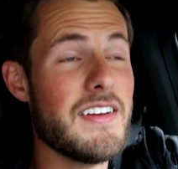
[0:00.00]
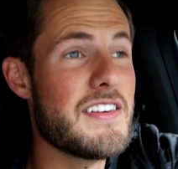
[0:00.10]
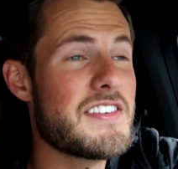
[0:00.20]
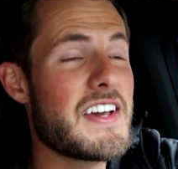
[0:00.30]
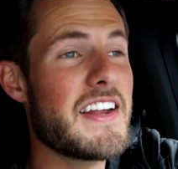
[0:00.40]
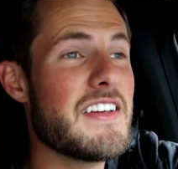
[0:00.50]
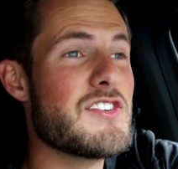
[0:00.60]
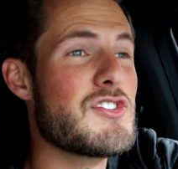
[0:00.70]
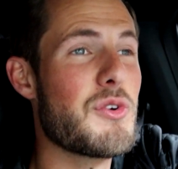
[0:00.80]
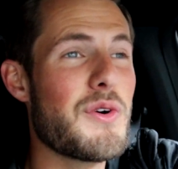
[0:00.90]
Just gotta
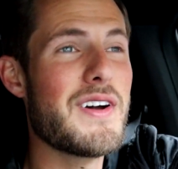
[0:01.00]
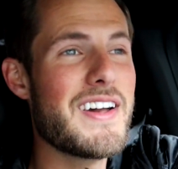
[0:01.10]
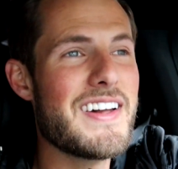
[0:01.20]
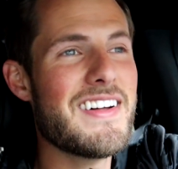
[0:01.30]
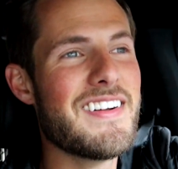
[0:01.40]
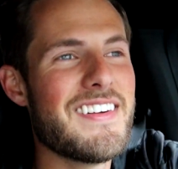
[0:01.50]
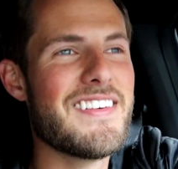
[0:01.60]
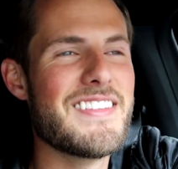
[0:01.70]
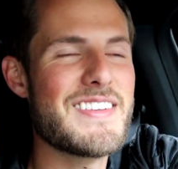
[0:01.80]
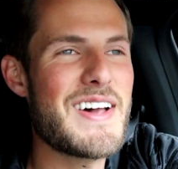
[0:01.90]
enjoy
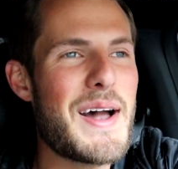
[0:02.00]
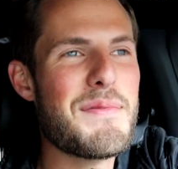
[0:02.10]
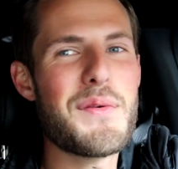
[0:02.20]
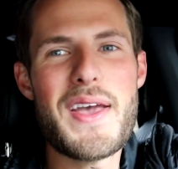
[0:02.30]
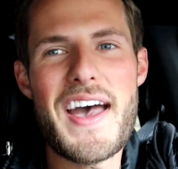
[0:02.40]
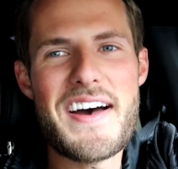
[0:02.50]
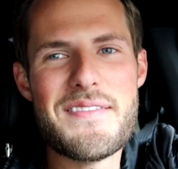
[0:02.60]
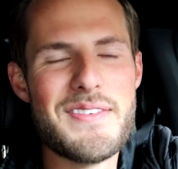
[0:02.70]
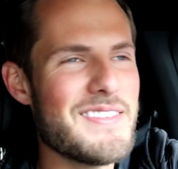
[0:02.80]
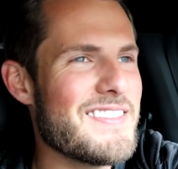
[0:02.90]
the time that we
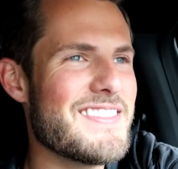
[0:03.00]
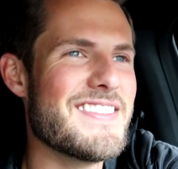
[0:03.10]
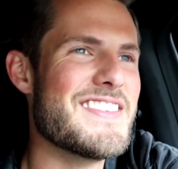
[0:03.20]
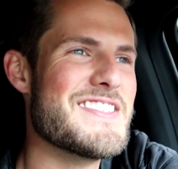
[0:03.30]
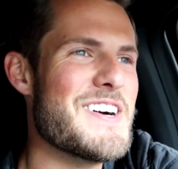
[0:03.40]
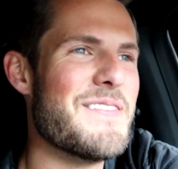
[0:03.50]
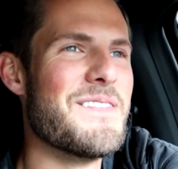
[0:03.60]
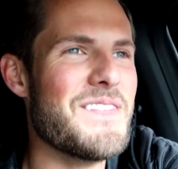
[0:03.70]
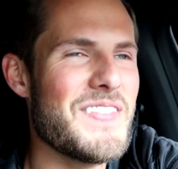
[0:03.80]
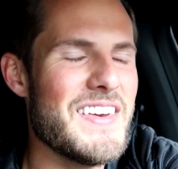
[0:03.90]
have. So
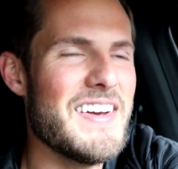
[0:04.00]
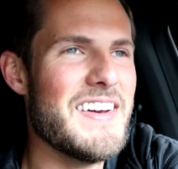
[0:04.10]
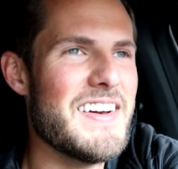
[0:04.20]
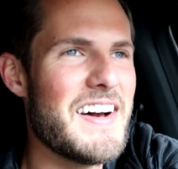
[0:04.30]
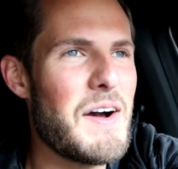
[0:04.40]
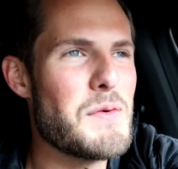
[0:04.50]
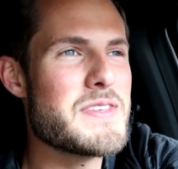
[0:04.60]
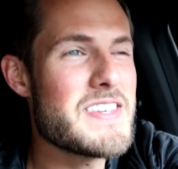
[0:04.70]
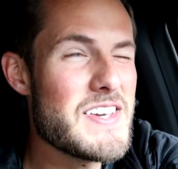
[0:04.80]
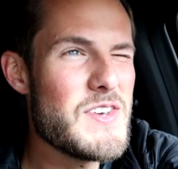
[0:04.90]
I will
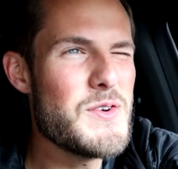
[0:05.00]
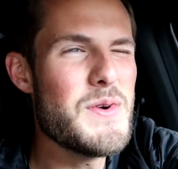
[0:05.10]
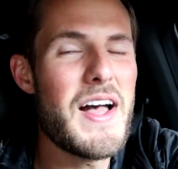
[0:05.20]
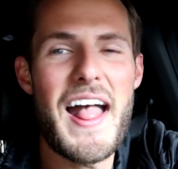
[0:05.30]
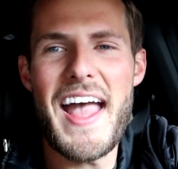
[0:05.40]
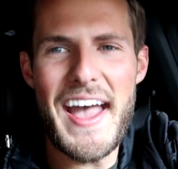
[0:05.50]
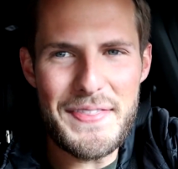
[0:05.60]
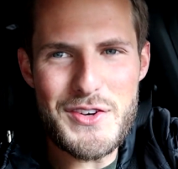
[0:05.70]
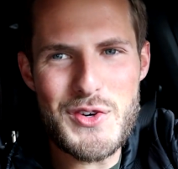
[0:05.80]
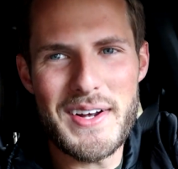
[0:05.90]
see you
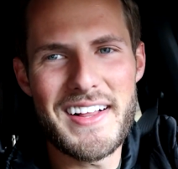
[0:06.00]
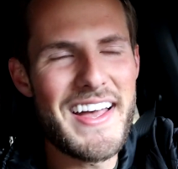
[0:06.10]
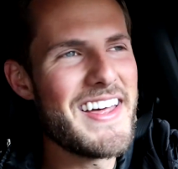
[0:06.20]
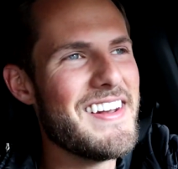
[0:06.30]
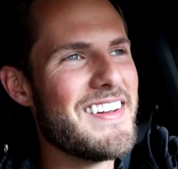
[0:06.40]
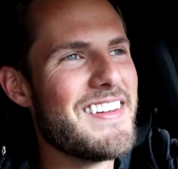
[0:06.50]
at the trailhead.